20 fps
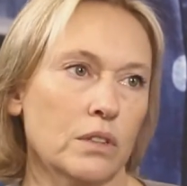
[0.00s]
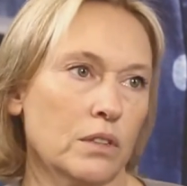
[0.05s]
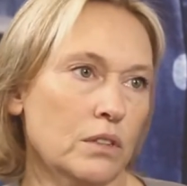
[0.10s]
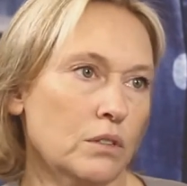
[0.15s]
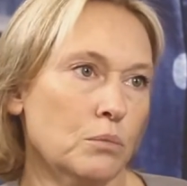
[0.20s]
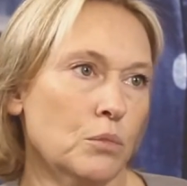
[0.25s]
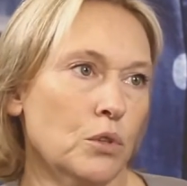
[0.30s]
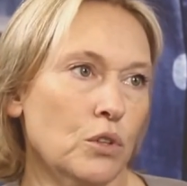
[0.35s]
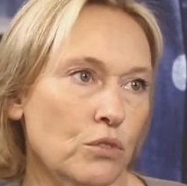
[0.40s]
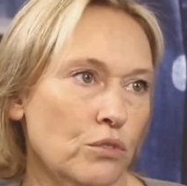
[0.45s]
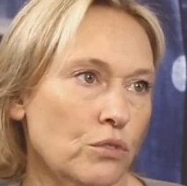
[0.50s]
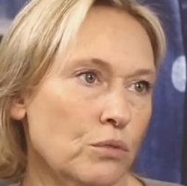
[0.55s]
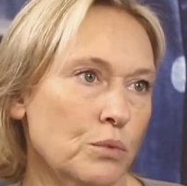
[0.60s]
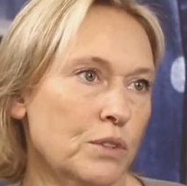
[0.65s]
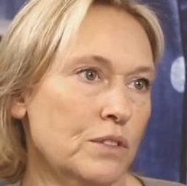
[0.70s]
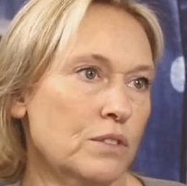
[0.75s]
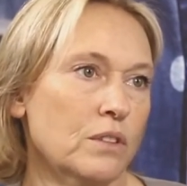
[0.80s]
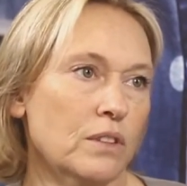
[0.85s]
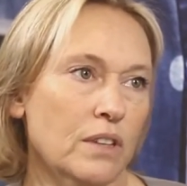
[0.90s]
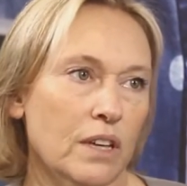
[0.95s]
in a merchant
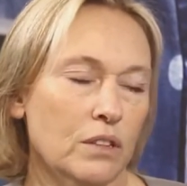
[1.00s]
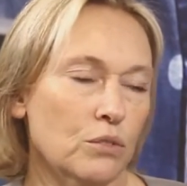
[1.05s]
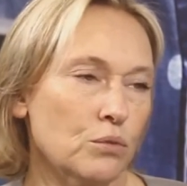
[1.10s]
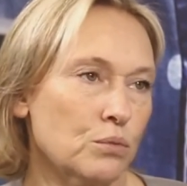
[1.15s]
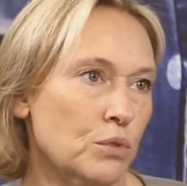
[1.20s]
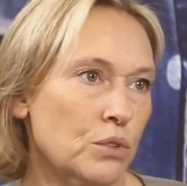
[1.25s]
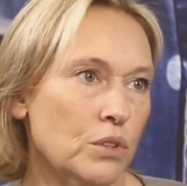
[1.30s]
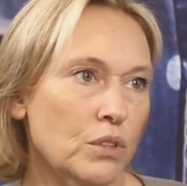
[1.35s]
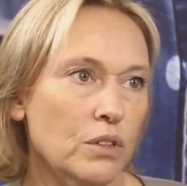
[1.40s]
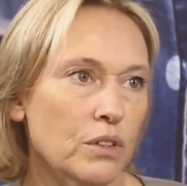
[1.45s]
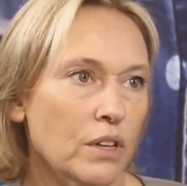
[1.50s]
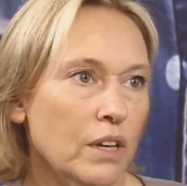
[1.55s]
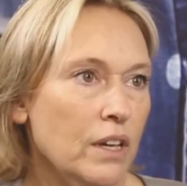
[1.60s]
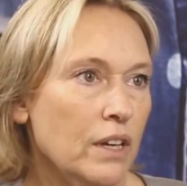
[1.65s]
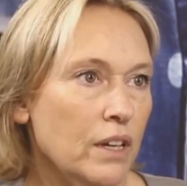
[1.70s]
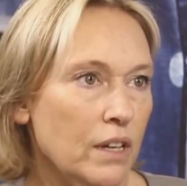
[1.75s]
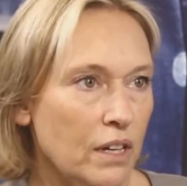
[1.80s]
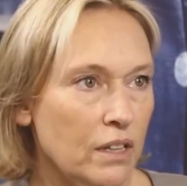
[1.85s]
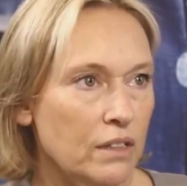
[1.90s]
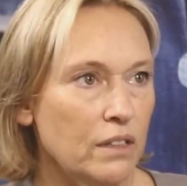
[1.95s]
with the network,
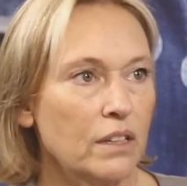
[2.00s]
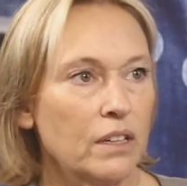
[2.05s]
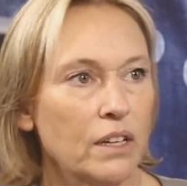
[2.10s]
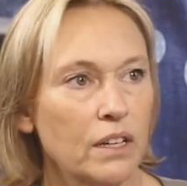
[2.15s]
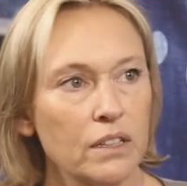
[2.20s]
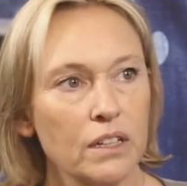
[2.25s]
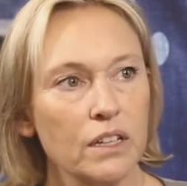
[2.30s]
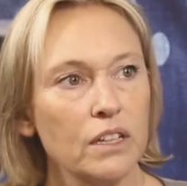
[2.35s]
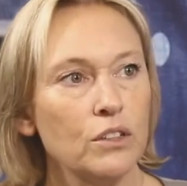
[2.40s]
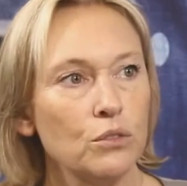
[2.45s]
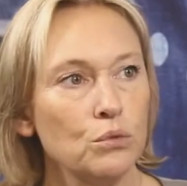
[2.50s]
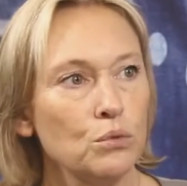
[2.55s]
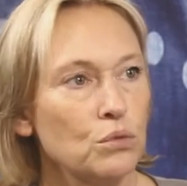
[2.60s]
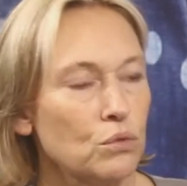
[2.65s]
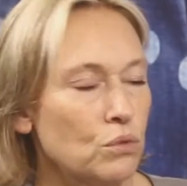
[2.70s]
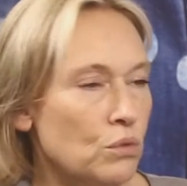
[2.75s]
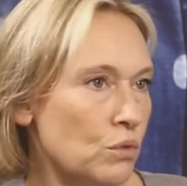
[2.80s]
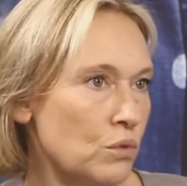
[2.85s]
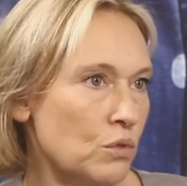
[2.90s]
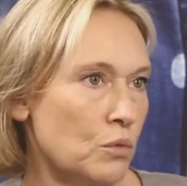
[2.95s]
and they can reuse
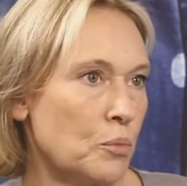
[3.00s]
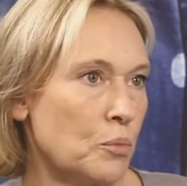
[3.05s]
those